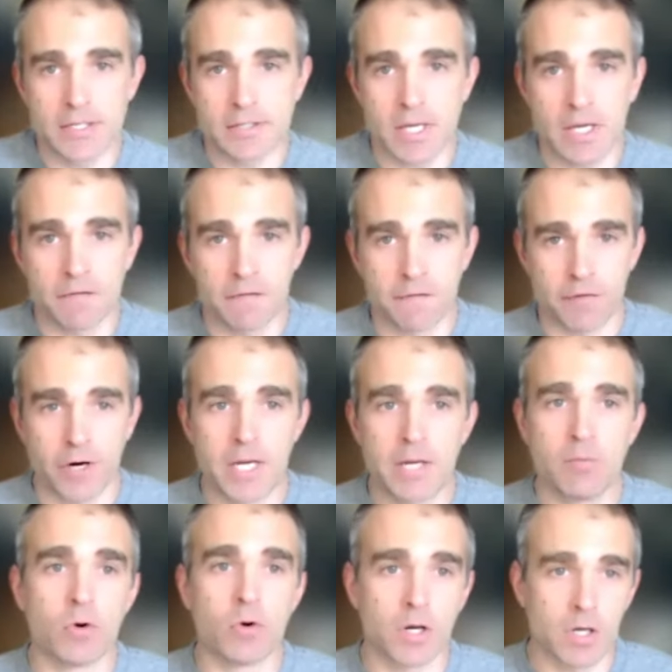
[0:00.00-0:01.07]
is a
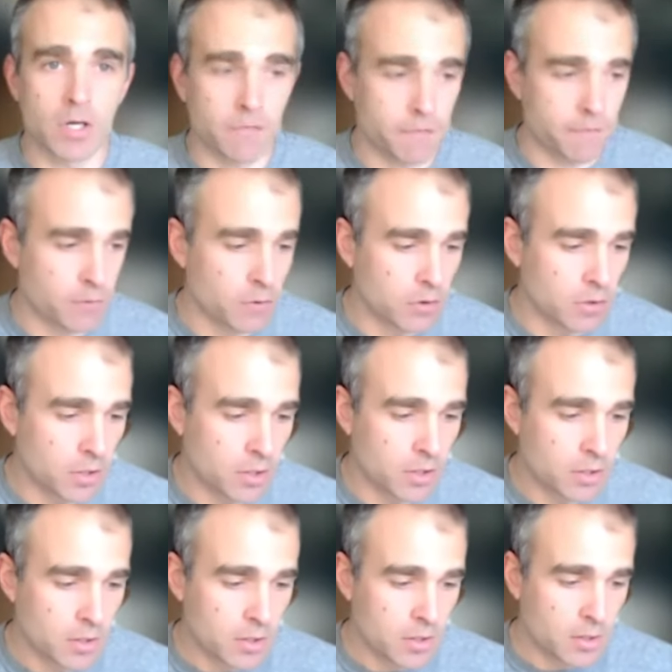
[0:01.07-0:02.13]
framework
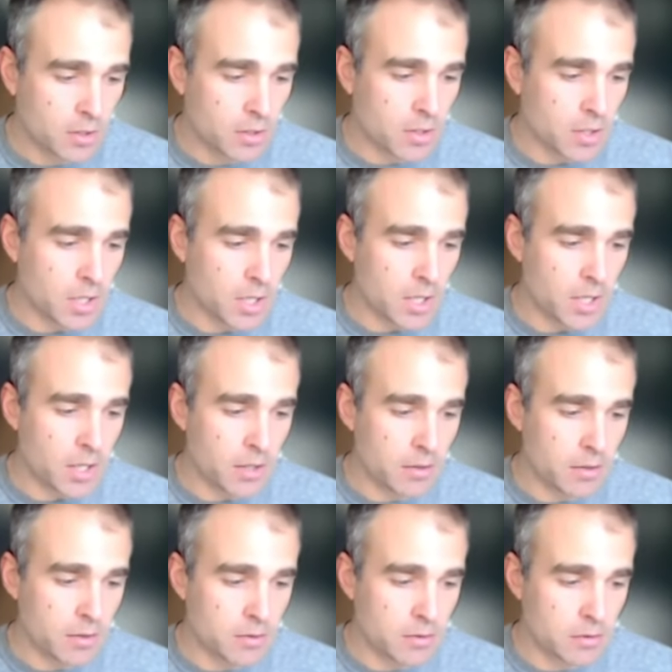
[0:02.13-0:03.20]
for
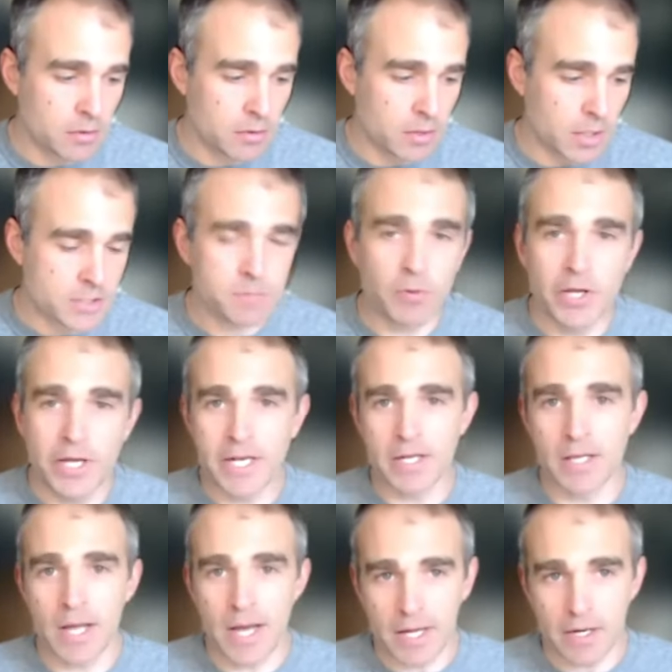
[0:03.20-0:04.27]
explaining
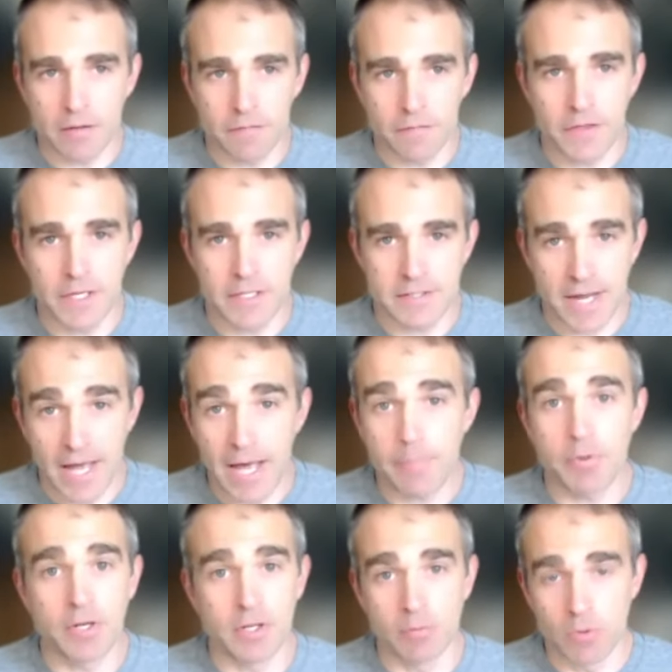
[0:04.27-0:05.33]
a lot of things that
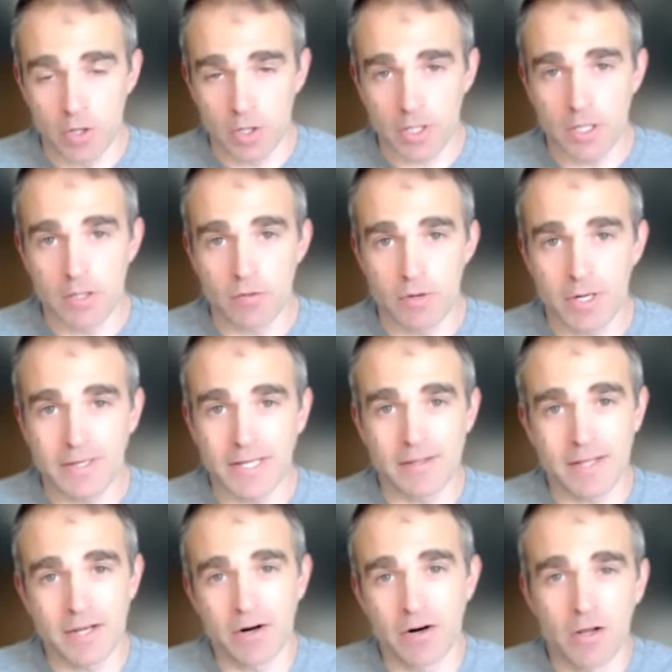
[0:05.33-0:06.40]
happen in the market, right,
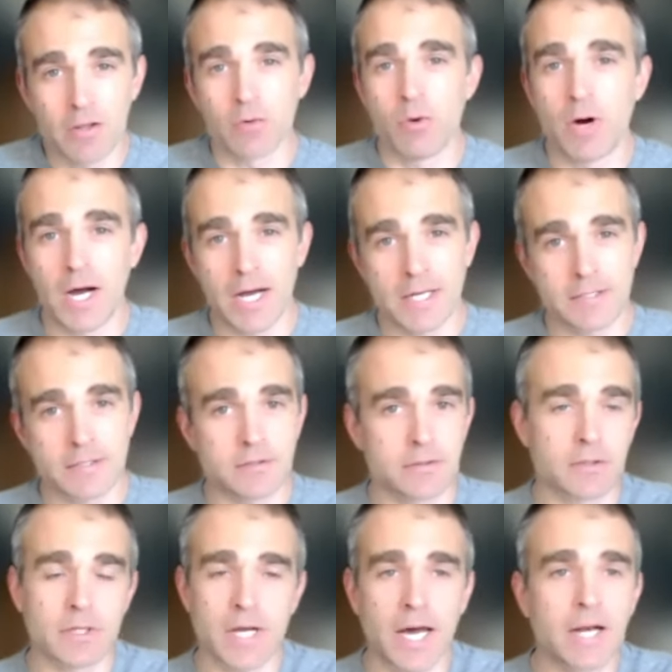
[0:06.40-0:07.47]
that are otherwise
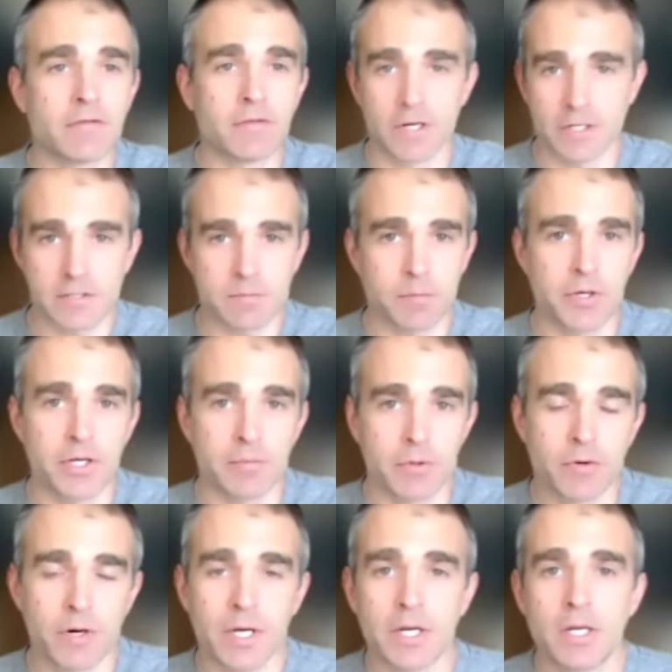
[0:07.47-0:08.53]
kind of
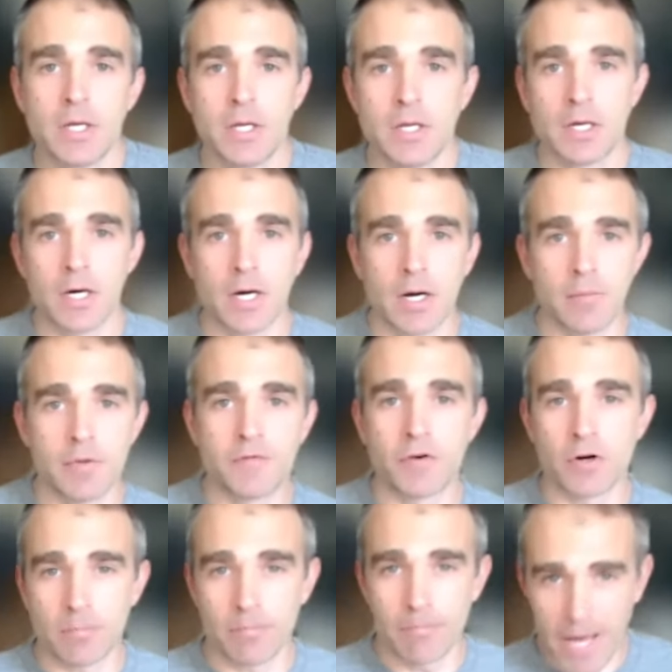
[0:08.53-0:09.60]
unexplainable, right? If
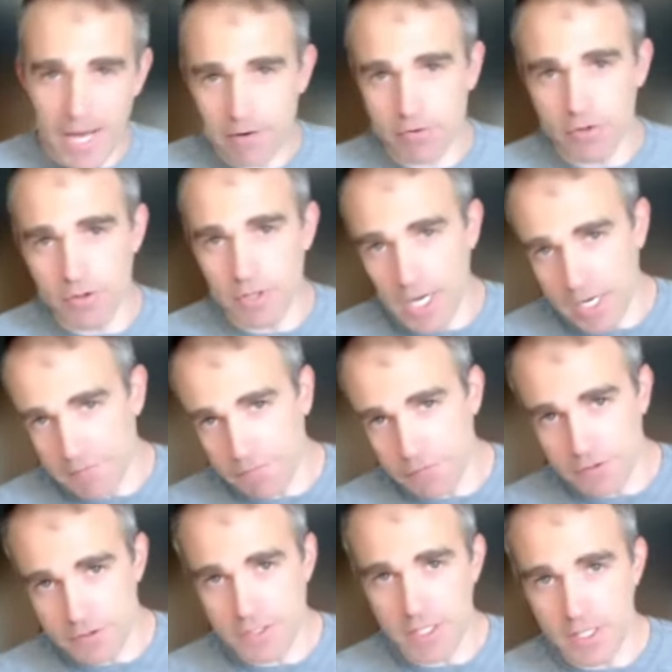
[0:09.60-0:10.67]
you're a macro guy,
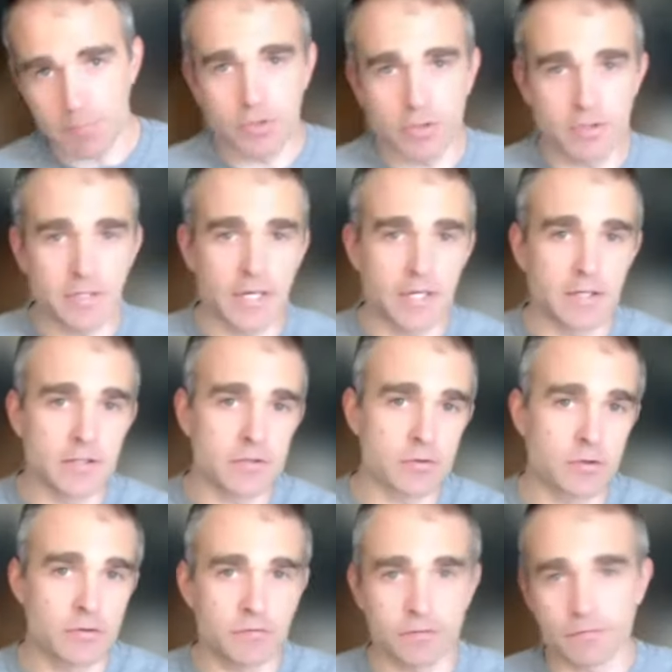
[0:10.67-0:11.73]
for example, you tend to
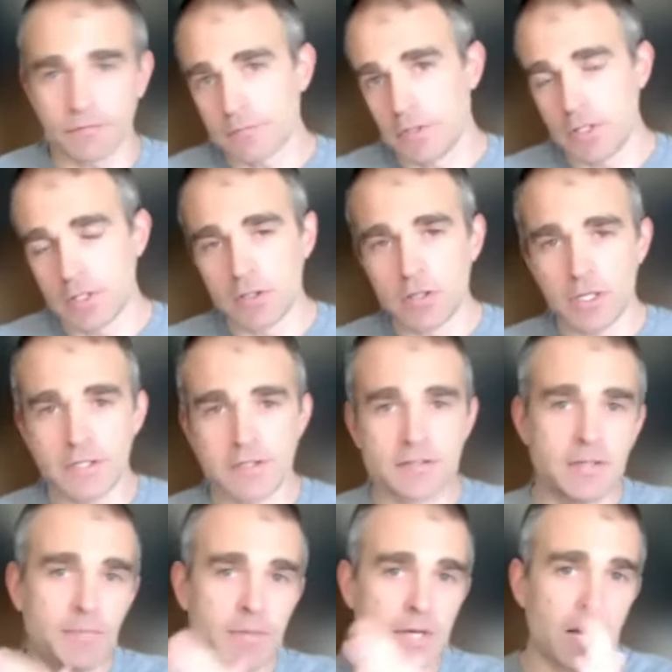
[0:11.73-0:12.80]
sort of, you know, look at
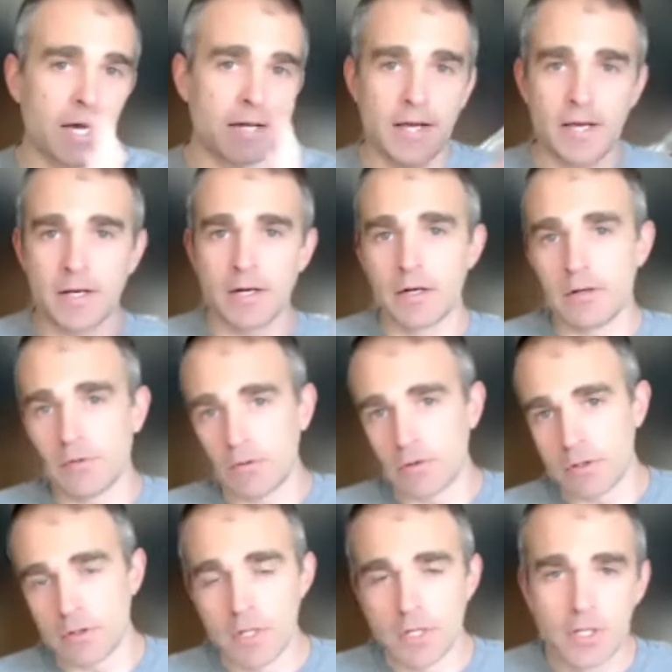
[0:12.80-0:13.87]
CPI data
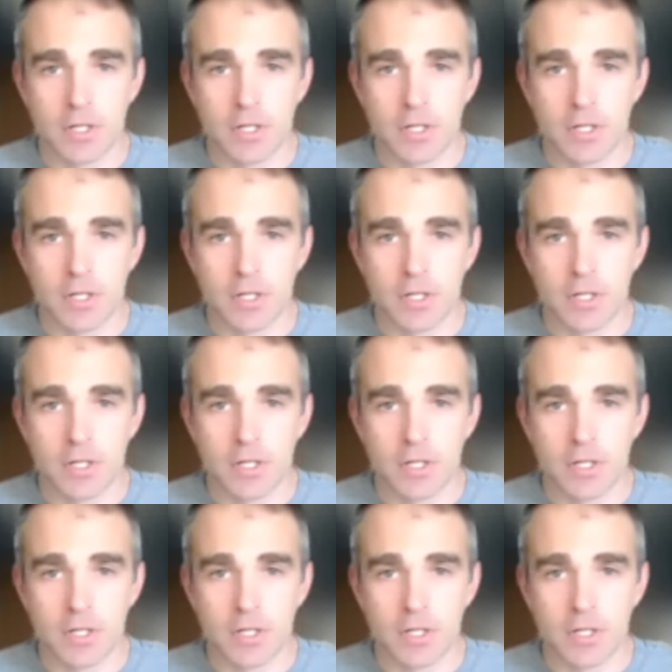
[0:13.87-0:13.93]
or,